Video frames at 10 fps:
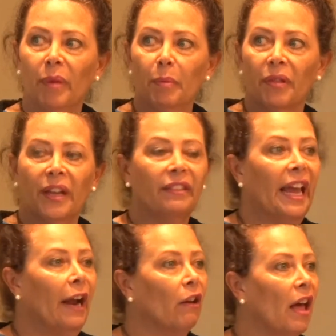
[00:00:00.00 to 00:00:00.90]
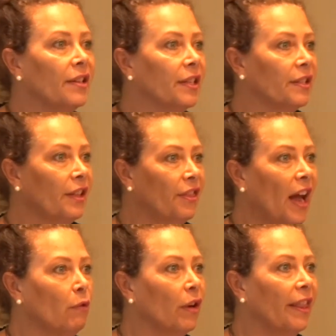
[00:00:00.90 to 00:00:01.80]
People think the hair loss is the
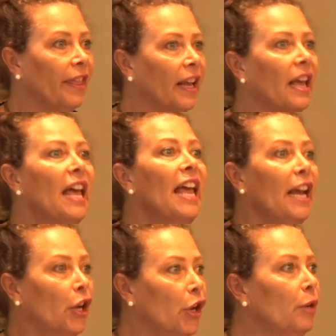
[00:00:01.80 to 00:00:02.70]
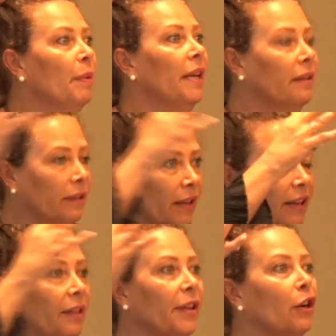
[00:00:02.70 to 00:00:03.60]
thyroid thing. It could be.
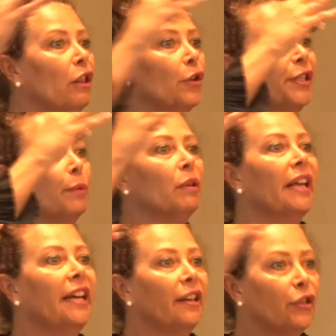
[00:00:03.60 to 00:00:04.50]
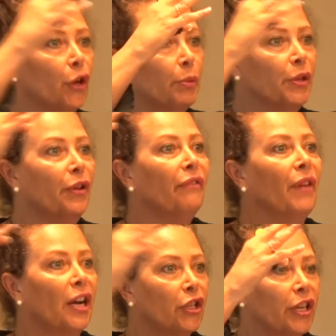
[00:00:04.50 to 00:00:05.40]
They're closely related in terms of their
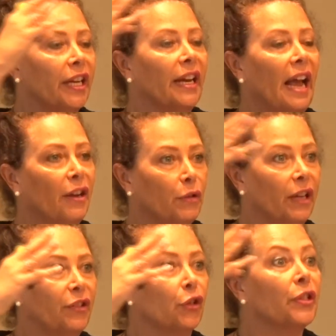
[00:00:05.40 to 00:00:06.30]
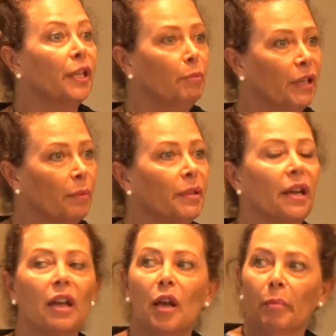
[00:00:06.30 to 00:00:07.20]
functioning and how you get your symptoms,
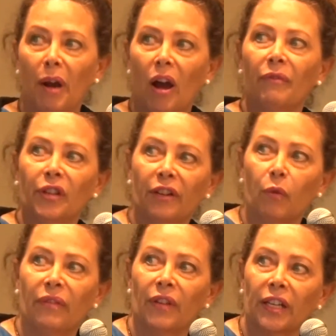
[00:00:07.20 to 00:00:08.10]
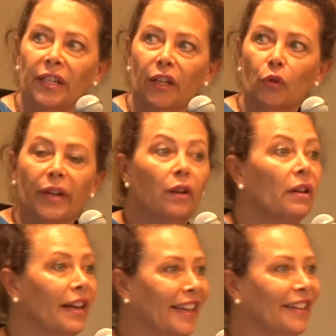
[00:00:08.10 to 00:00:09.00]
but often if we fix the adrenal,
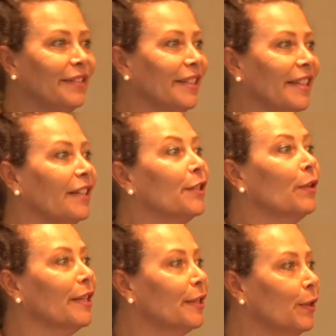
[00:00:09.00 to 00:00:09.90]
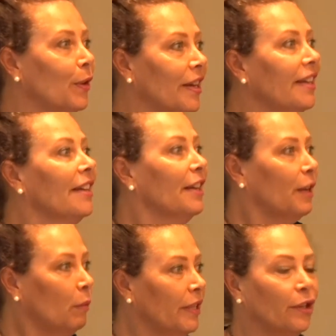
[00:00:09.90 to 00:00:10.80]
again, it's that stress story,
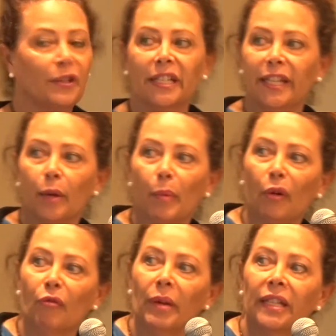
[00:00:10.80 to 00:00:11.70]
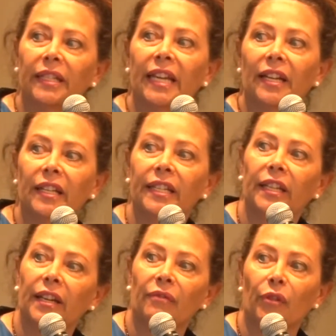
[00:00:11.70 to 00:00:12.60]
we start to see improvements, tendency
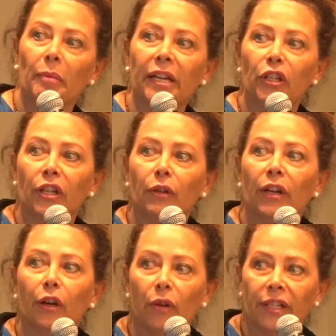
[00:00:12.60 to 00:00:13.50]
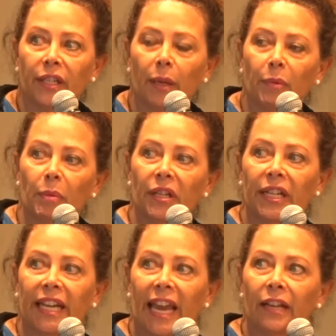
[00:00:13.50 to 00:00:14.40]
to inflammation, increased susceptibility
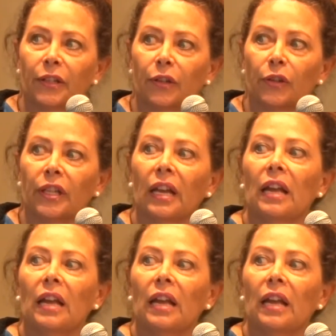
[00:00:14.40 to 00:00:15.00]
to cancers,